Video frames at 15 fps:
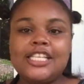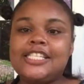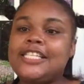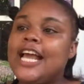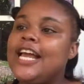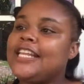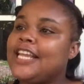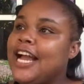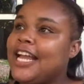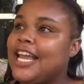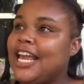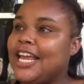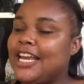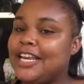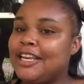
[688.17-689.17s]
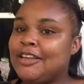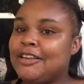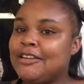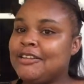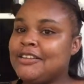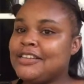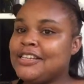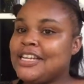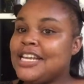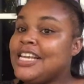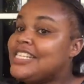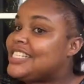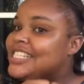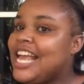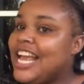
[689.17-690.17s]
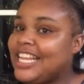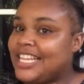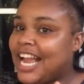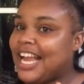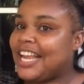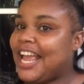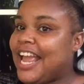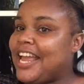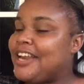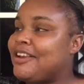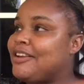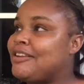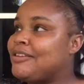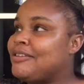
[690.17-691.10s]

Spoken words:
say it again. Say it again.